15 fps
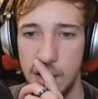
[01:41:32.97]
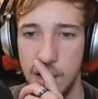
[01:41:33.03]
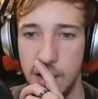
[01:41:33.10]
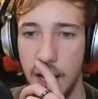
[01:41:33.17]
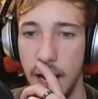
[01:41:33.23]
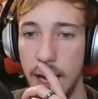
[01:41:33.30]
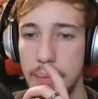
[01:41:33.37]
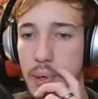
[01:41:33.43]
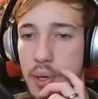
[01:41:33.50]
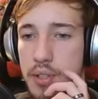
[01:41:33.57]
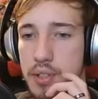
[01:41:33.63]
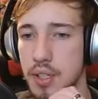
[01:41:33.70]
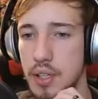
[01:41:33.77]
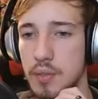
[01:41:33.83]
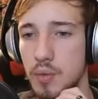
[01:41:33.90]
I
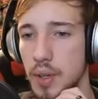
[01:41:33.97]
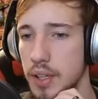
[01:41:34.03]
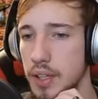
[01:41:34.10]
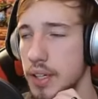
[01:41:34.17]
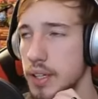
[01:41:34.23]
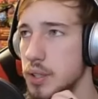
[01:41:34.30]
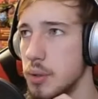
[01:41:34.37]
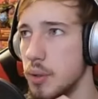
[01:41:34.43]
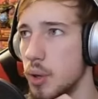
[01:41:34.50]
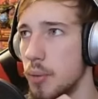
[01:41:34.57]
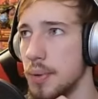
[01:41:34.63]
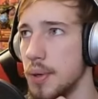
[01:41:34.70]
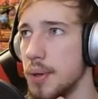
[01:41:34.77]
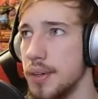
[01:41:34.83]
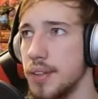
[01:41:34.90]
personally really like doing
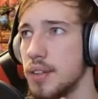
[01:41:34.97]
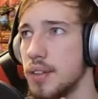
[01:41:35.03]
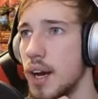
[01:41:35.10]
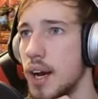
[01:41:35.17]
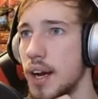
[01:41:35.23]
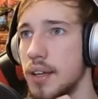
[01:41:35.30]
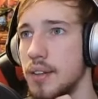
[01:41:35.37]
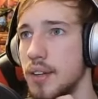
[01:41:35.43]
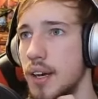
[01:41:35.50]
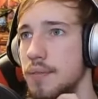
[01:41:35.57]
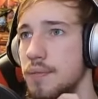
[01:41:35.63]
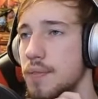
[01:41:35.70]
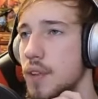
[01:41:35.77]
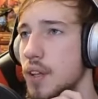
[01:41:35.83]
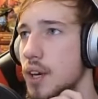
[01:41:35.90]
homebrewing. I
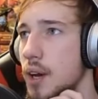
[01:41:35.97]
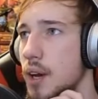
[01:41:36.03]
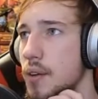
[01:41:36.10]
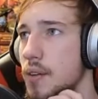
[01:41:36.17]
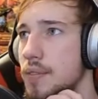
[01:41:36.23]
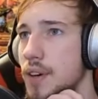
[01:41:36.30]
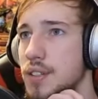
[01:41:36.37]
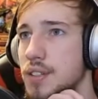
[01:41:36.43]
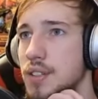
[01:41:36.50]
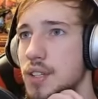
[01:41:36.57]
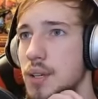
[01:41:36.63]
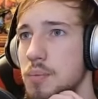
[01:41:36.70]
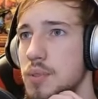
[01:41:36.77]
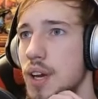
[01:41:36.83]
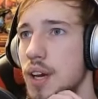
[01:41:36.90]
feel like if I
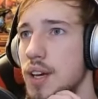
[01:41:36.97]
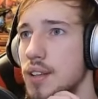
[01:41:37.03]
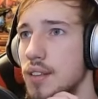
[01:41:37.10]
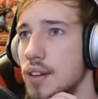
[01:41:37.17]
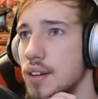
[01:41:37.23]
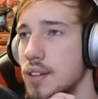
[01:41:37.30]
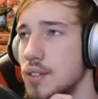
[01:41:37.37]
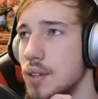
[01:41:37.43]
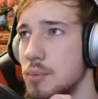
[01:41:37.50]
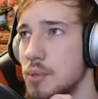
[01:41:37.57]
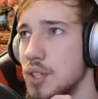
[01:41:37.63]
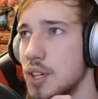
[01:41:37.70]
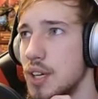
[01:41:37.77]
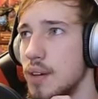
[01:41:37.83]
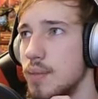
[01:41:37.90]
keep saying things, I'm just
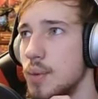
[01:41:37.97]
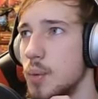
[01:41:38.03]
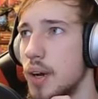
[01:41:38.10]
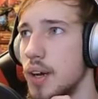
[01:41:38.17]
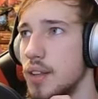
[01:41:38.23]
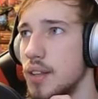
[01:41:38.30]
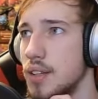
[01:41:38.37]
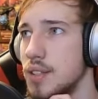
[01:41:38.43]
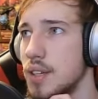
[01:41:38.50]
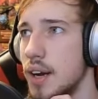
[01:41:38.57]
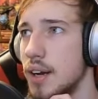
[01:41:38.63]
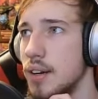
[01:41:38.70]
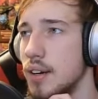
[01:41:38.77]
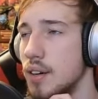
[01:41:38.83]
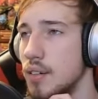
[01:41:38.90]
gonna give away the
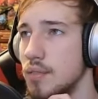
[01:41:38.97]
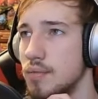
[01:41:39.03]
entire